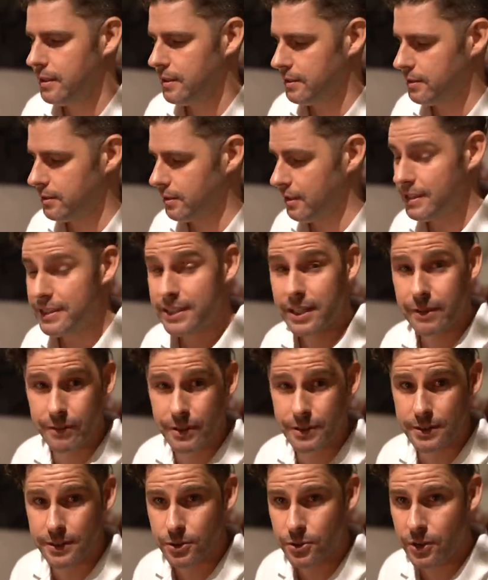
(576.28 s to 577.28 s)
So let's give
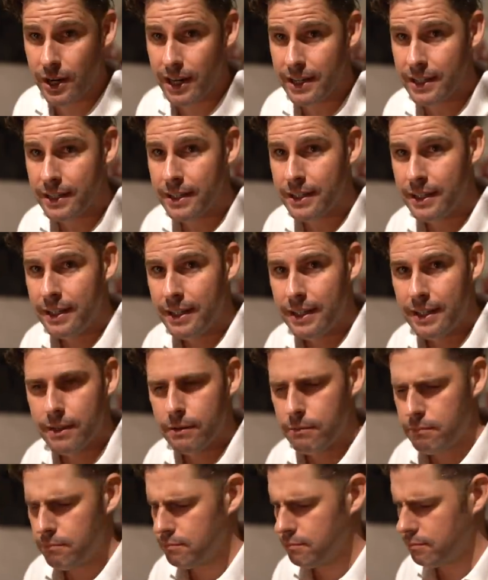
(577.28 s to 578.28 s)
this a try.
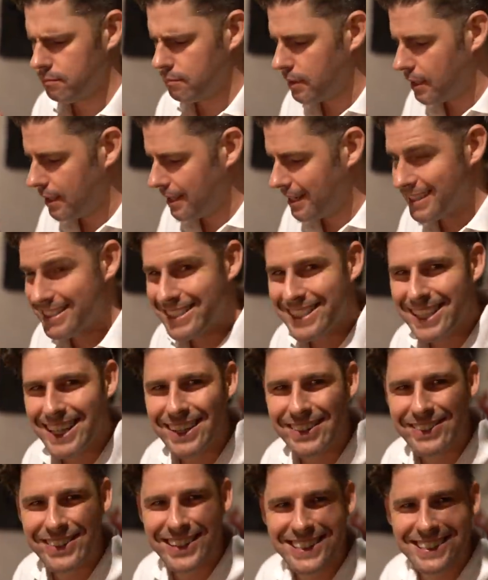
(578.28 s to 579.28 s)
Let's
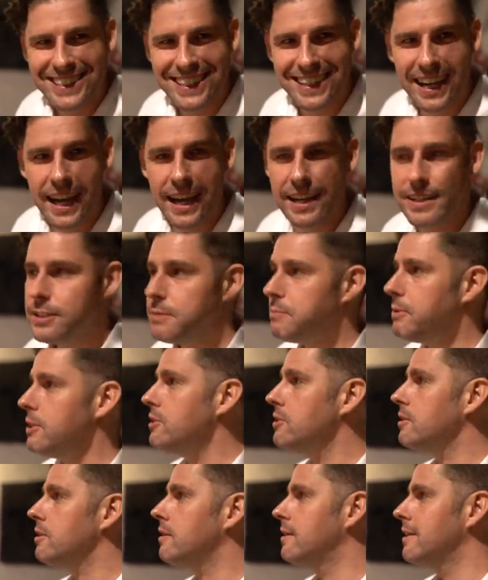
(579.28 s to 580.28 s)
see if it's uh, our
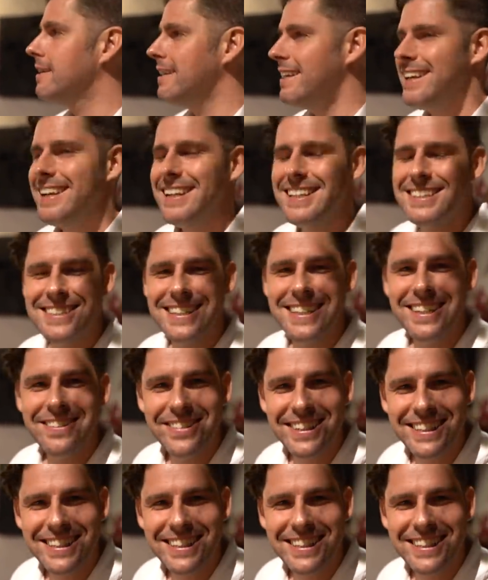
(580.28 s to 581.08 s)
speech. Let's see if